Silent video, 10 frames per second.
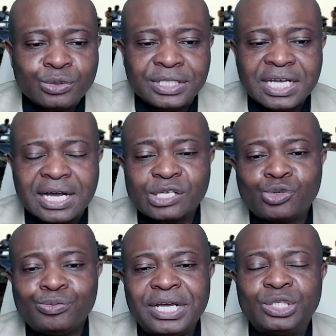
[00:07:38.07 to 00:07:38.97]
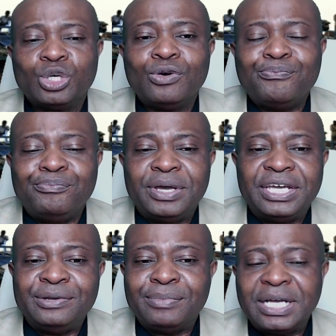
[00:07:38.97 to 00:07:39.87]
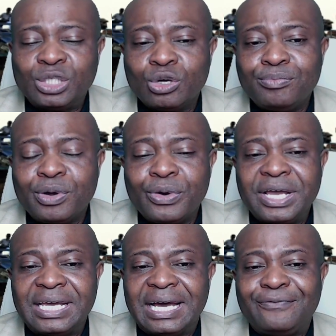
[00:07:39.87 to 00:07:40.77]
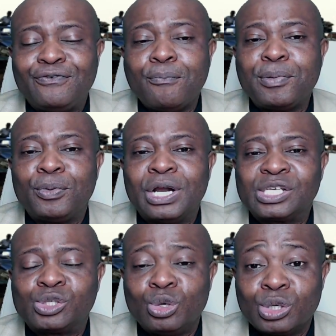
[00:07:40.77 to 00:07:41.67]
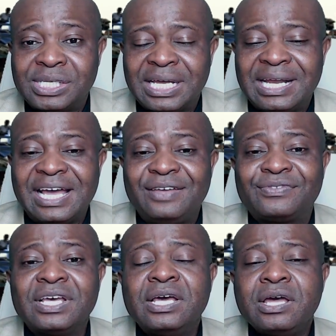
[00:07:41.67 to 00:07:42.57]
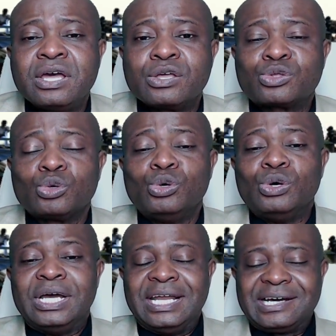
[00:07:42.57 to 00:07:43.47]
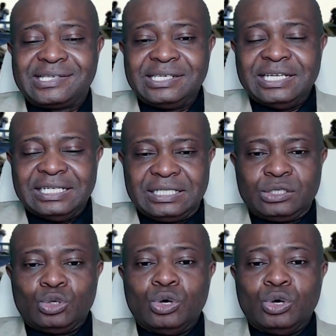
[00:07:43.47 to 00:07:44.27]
This will take us to Maindombe. In Maindombe, where 4 people has lost their lives through an accident.